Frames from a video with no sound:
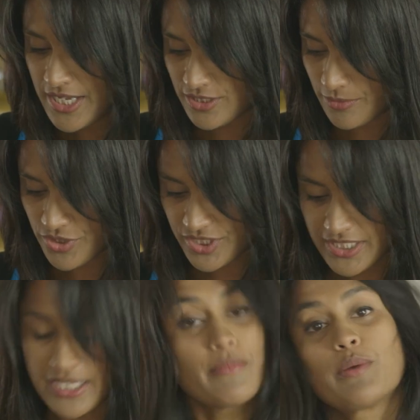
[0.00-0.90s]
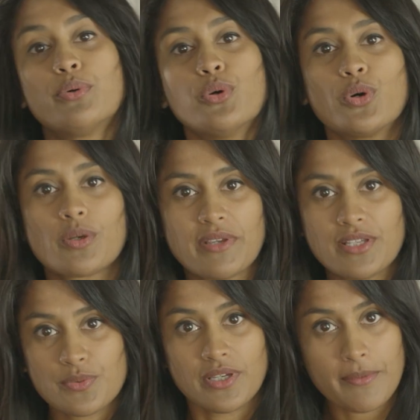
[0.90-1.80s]
So I'm just going to get my pork
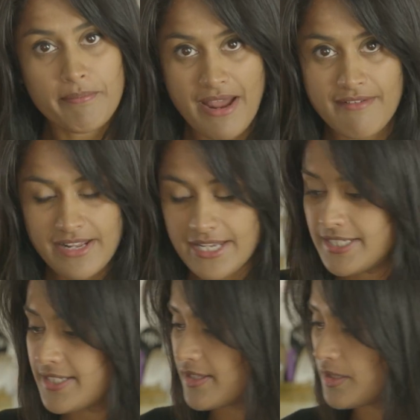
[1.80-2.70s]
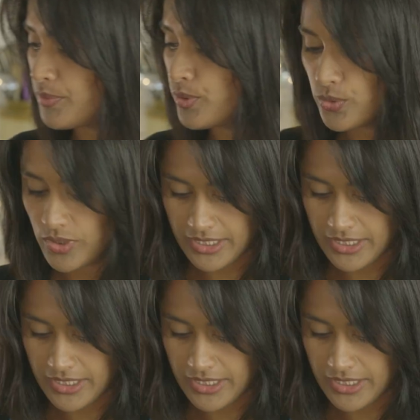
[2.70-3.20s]
because we're going to marinate the pork